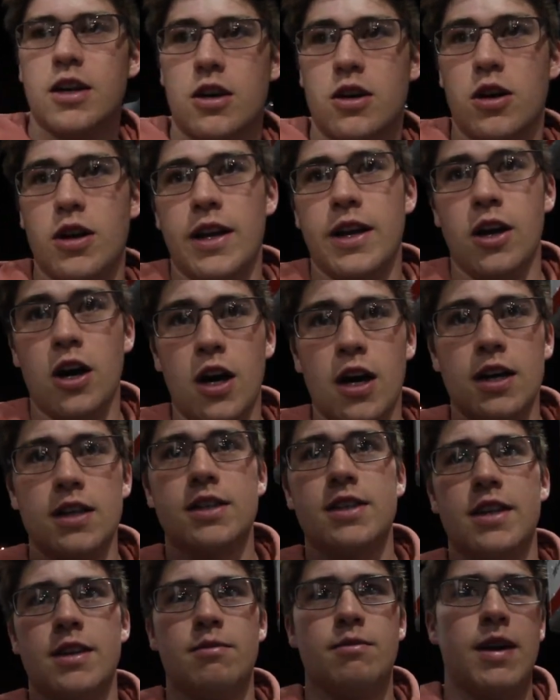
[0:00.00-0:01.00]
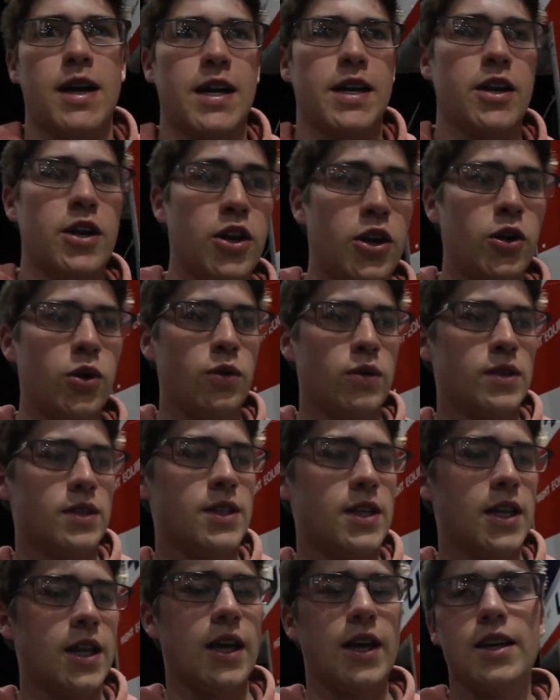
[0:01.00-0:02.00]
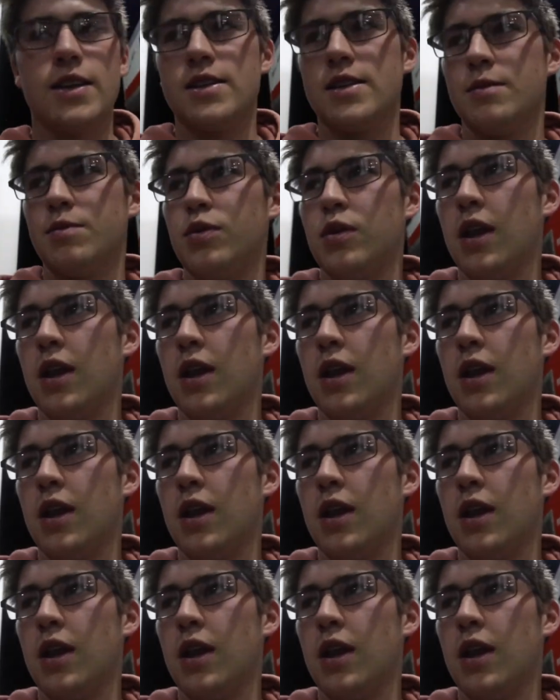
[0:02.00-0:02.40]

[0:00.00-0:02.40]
or in Austin by noon today is the